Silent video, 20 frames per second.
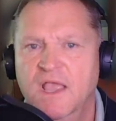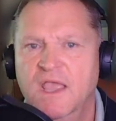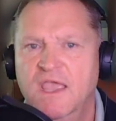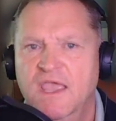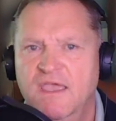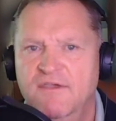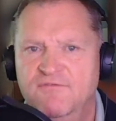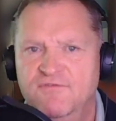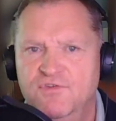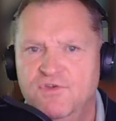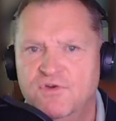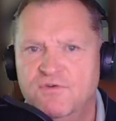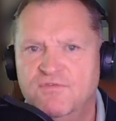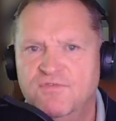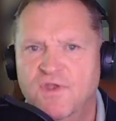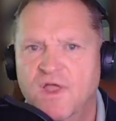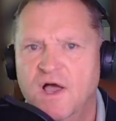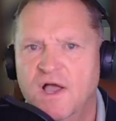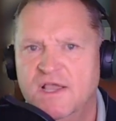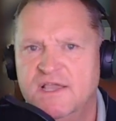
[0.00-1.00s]
If your
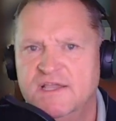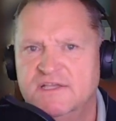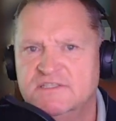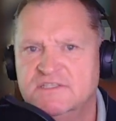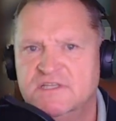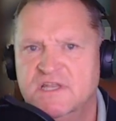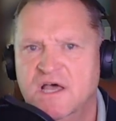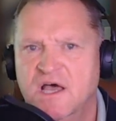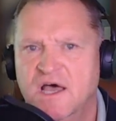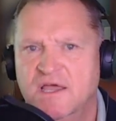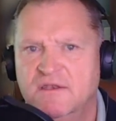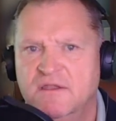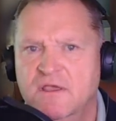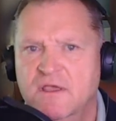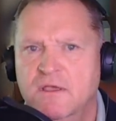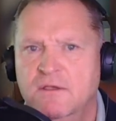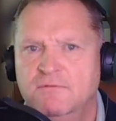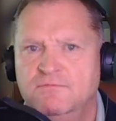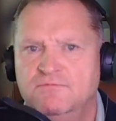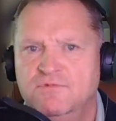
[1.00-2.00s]
flock is not
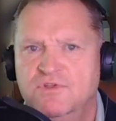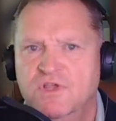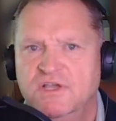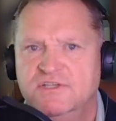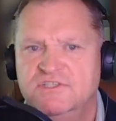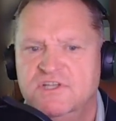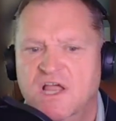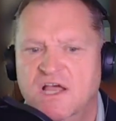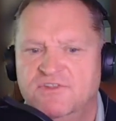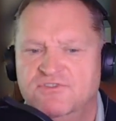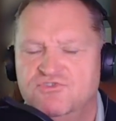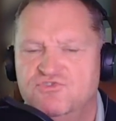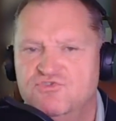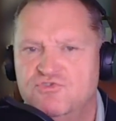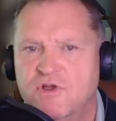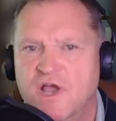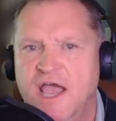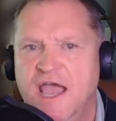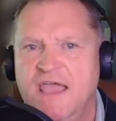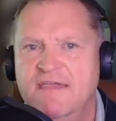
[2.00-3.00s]

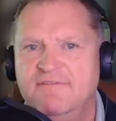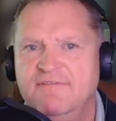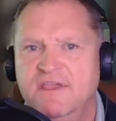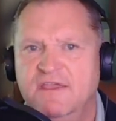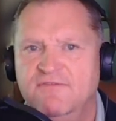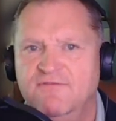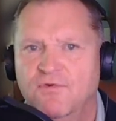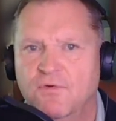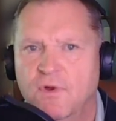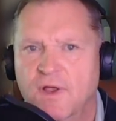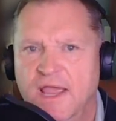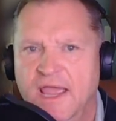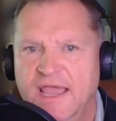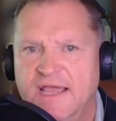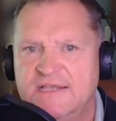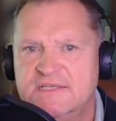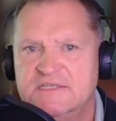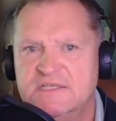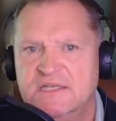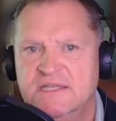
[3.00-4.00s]
driving for
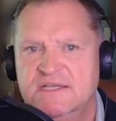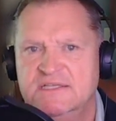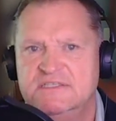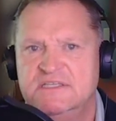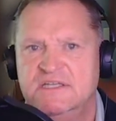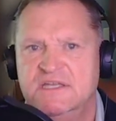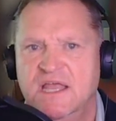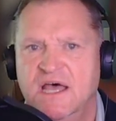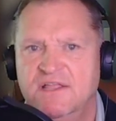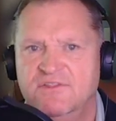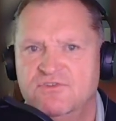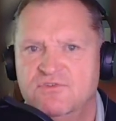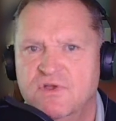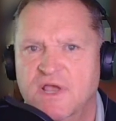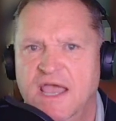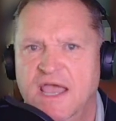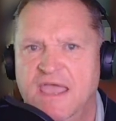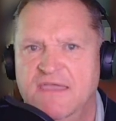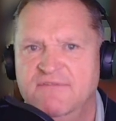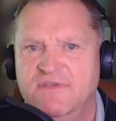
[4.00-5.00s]
excellence and not
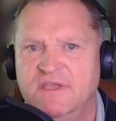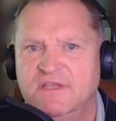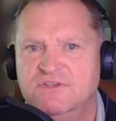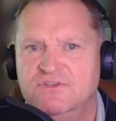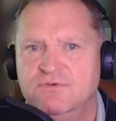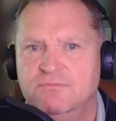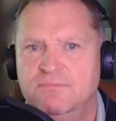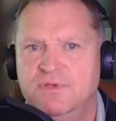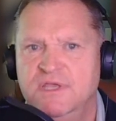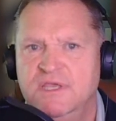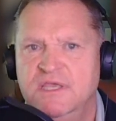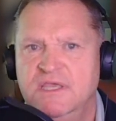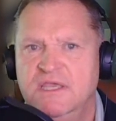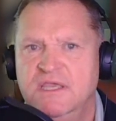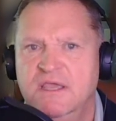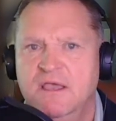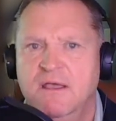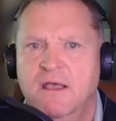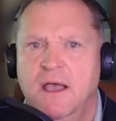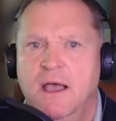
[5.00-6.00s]
driving to
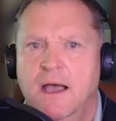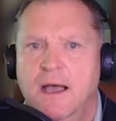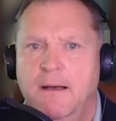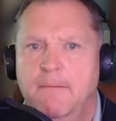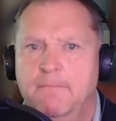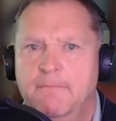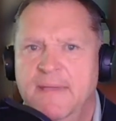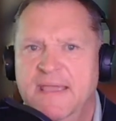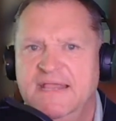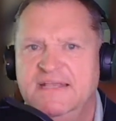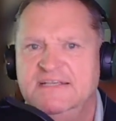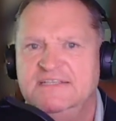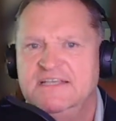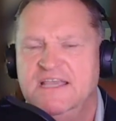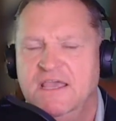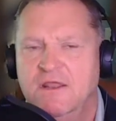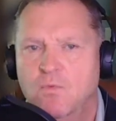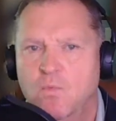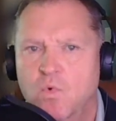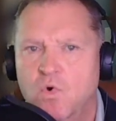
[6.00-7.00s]
be
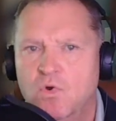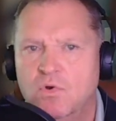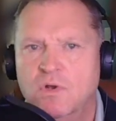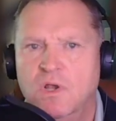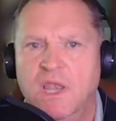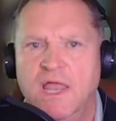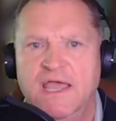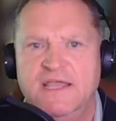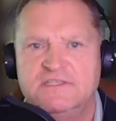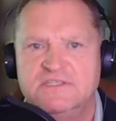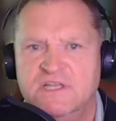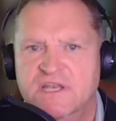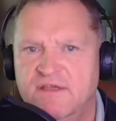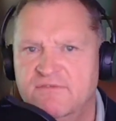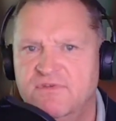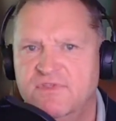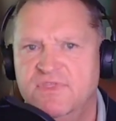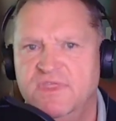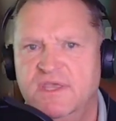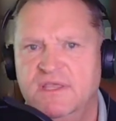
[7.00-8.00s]
amazing and world-class in
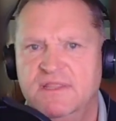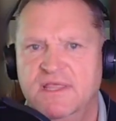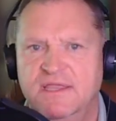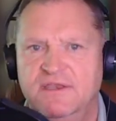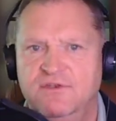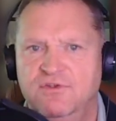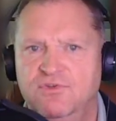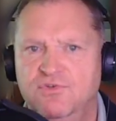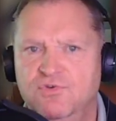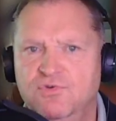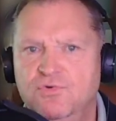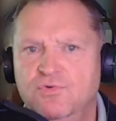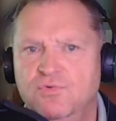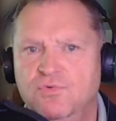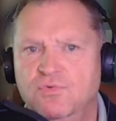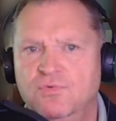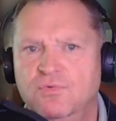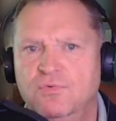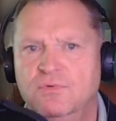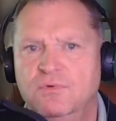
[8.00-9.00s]
everything they
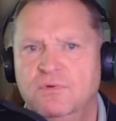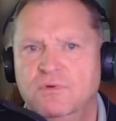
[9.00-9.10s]
do,